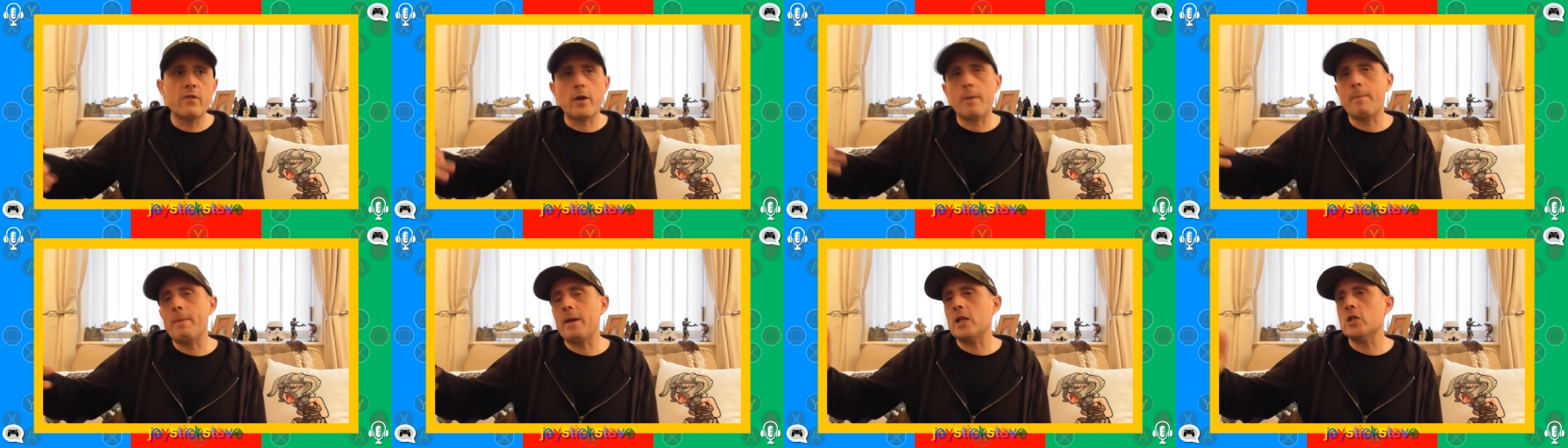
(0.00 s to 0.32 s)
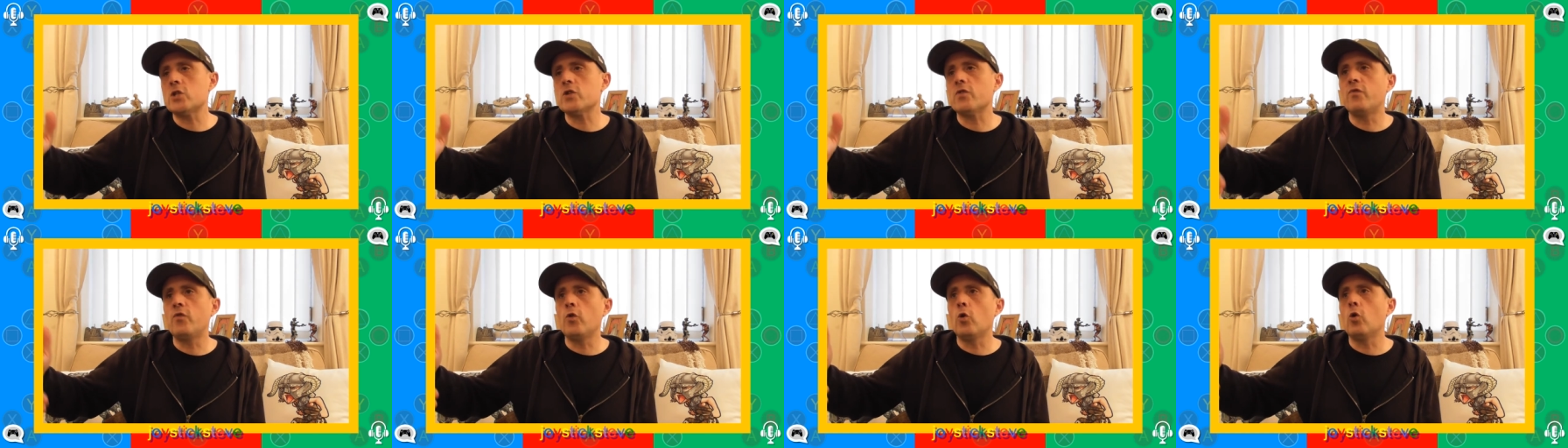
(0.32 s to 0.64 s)
If I can
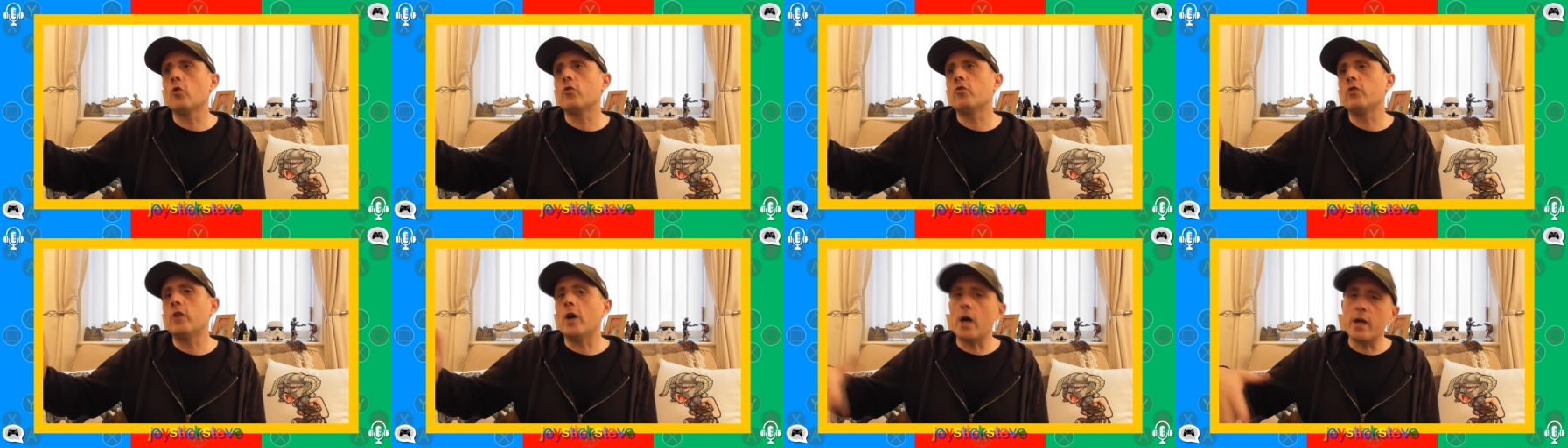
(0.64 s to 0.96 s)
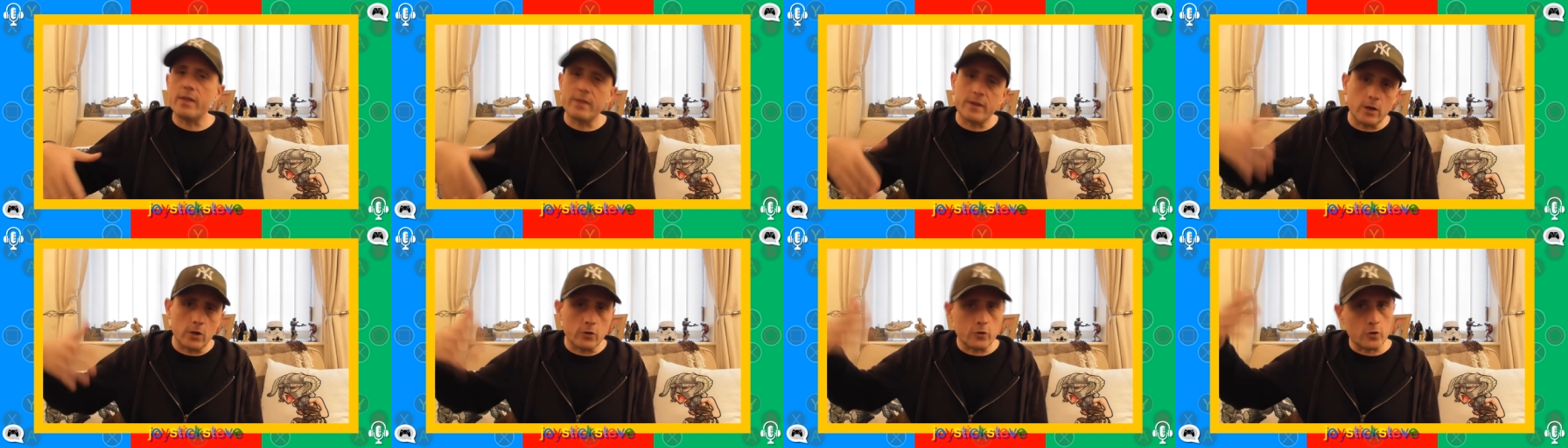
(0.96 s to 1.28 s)
manage a fourth
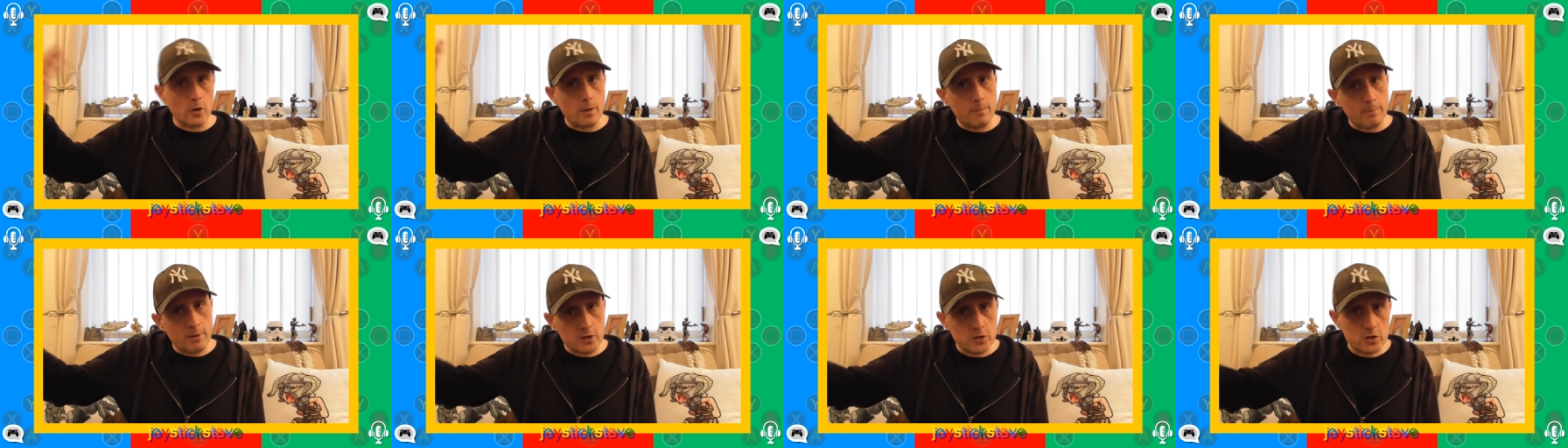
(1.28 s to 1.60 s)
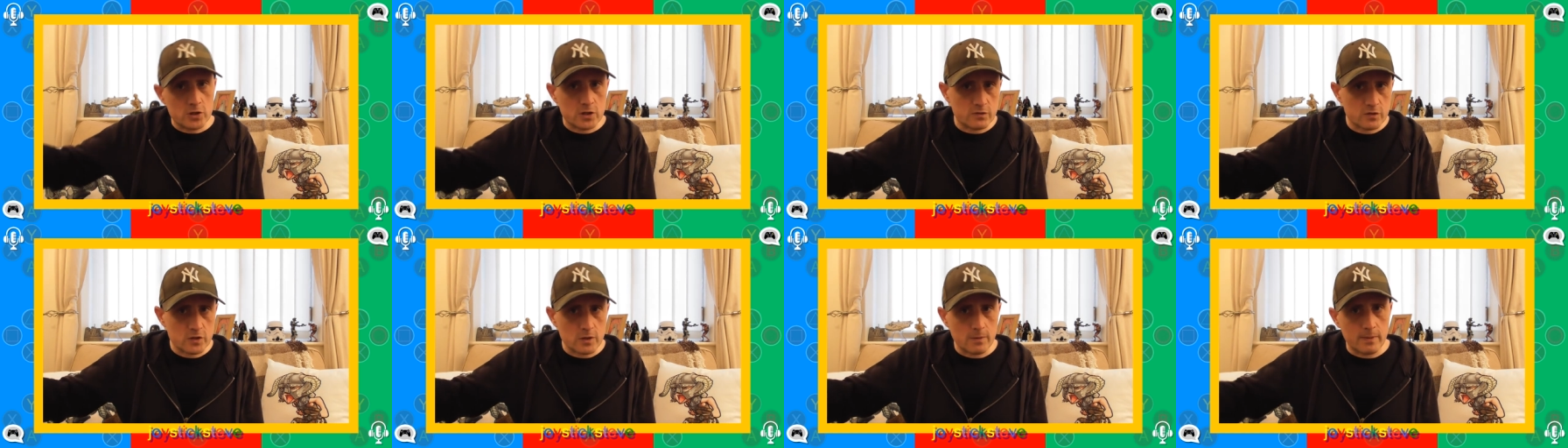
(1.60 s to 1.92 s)
night, then I'll do a
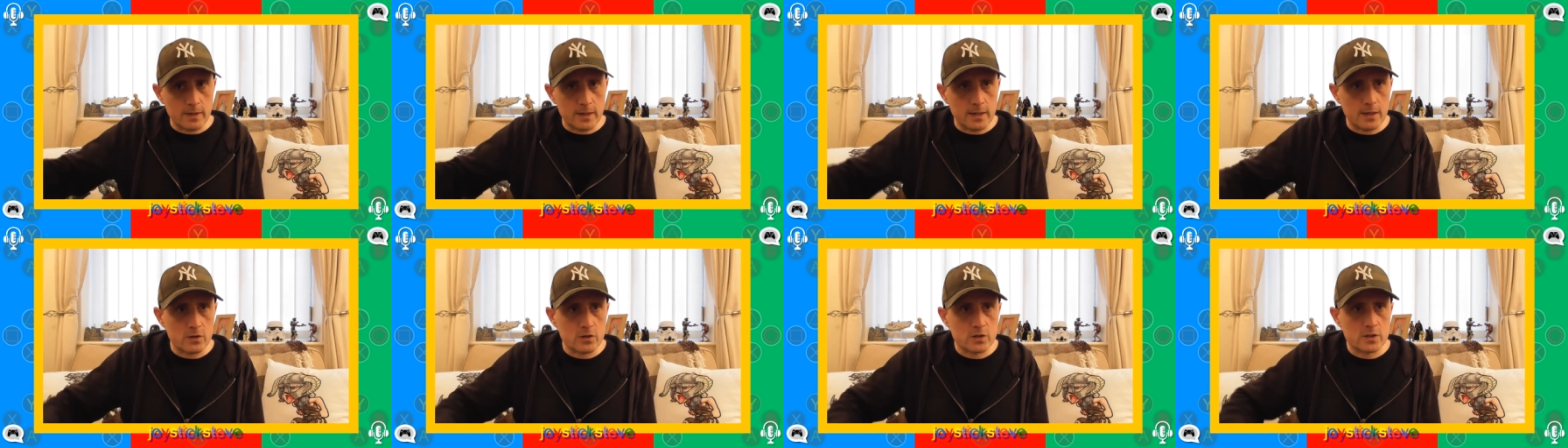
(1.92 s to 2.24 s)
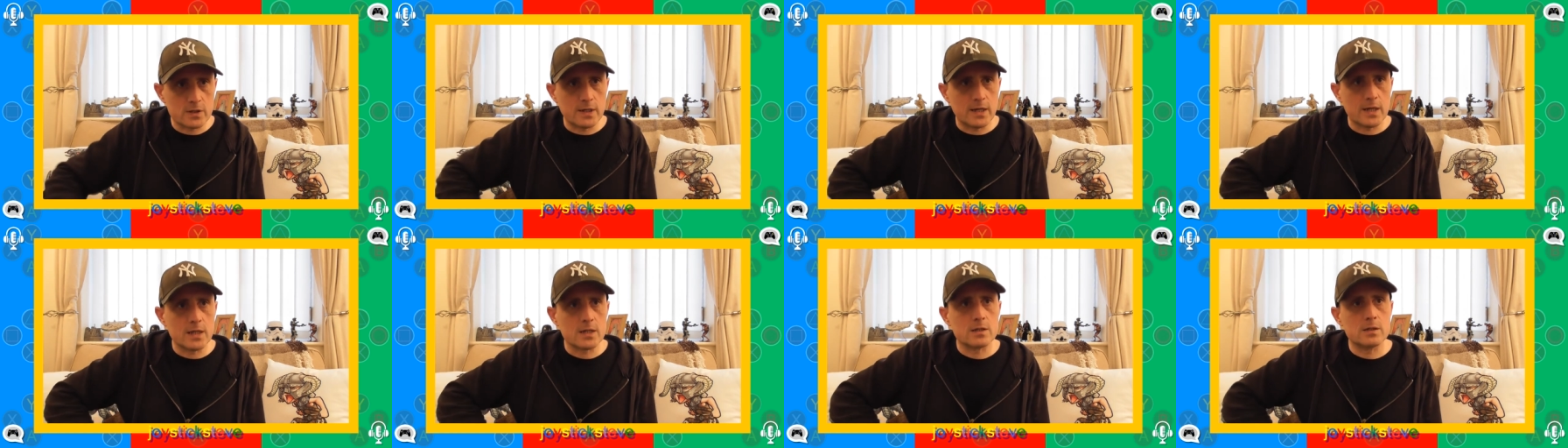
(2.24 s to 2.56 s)
bunch of something
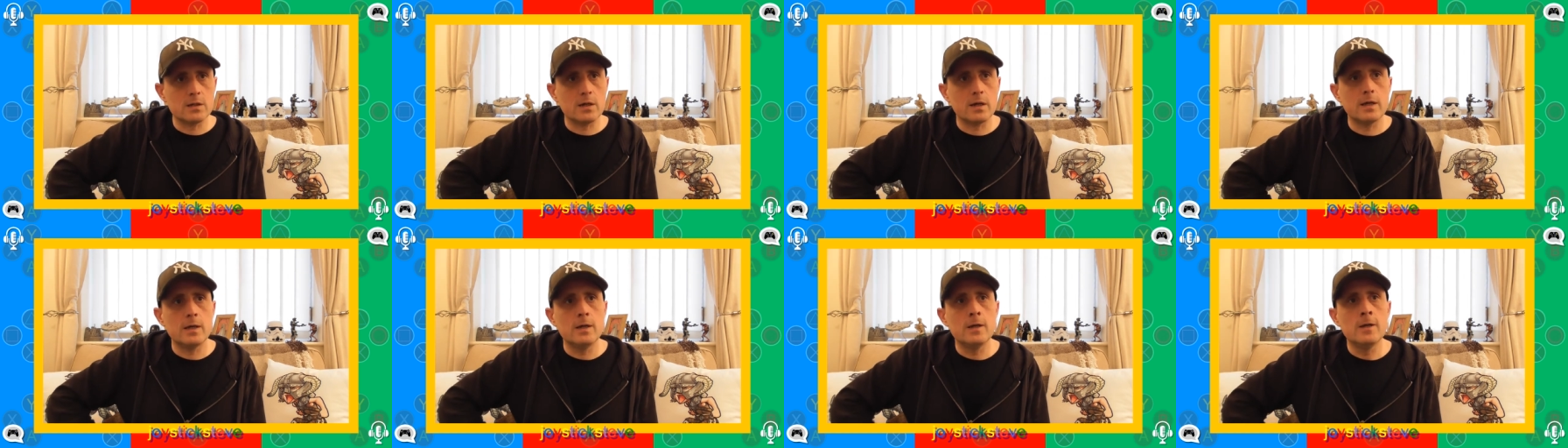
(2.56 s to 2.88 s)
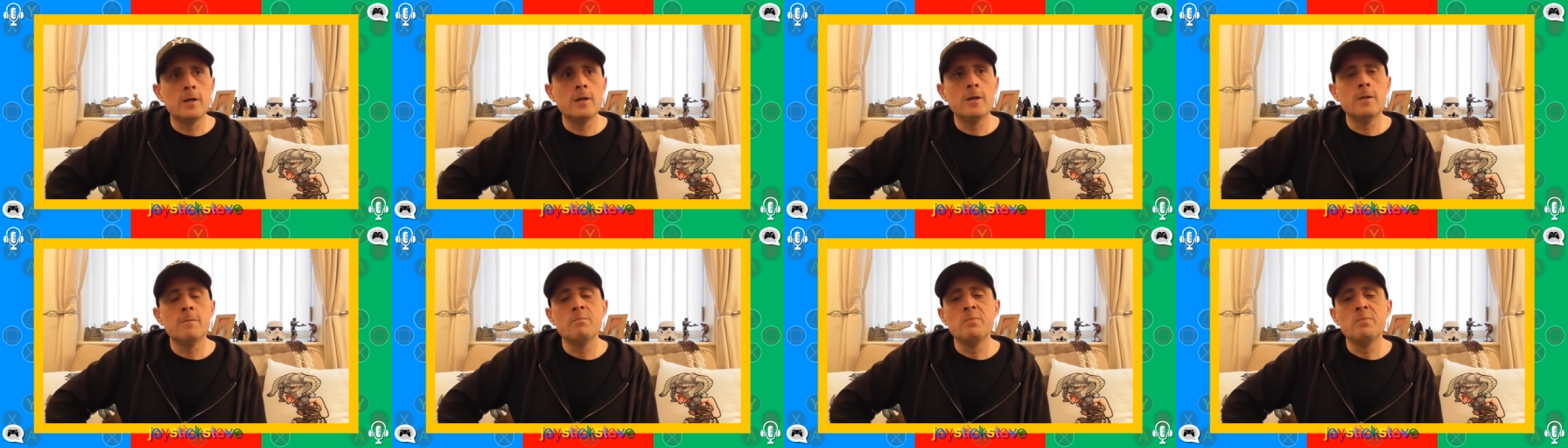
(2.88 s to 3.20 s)
else the next night.